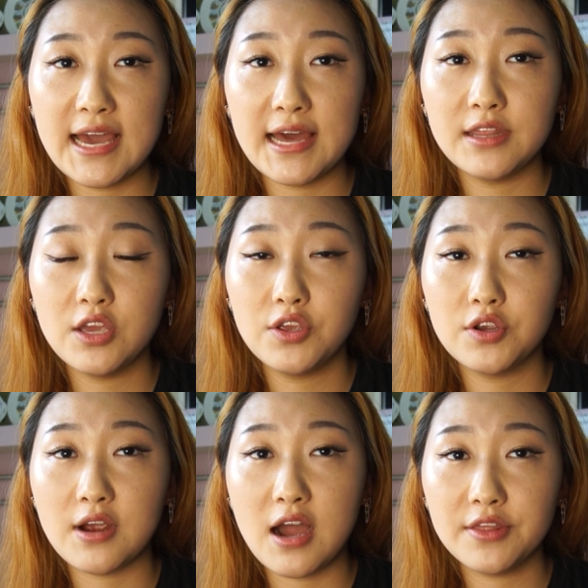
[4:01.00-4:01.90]
at
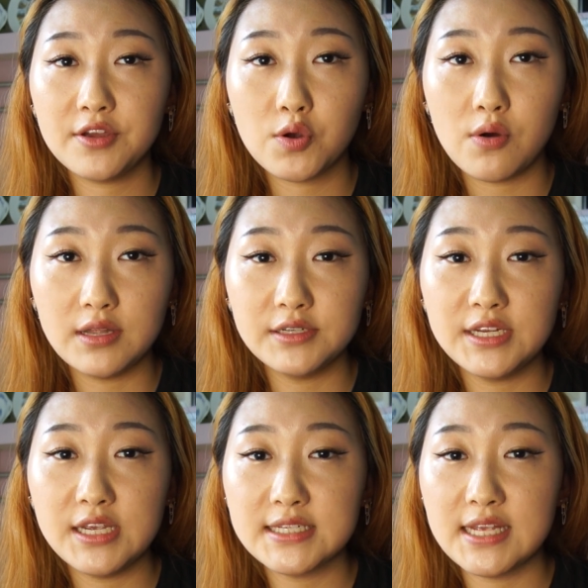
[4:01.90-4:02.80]
your other
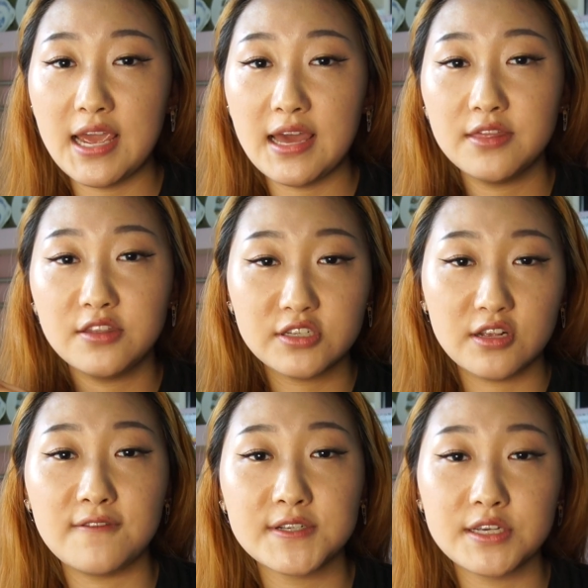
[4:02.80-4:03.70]
qualities and the
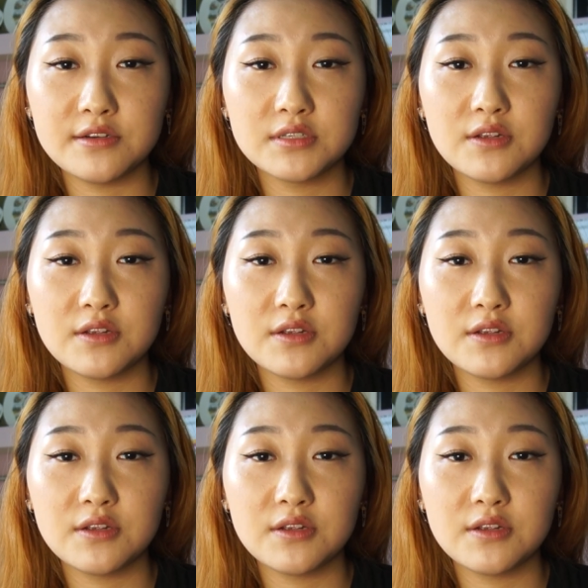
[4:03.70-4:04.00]
soft skills.